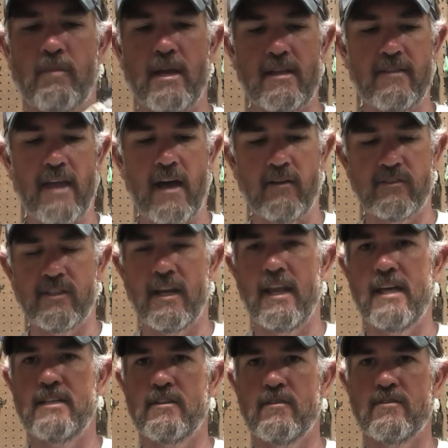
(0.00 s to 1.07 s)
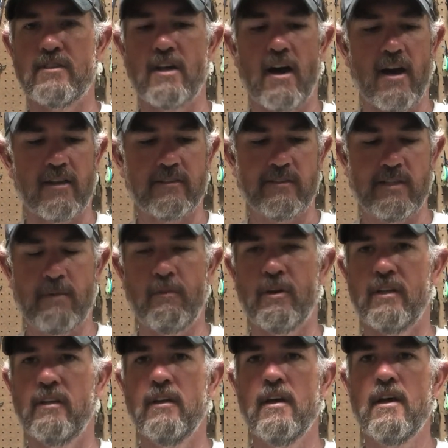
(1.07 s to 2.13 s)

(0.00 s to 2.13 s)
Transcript: baiting the outside edge of those docks, I was able to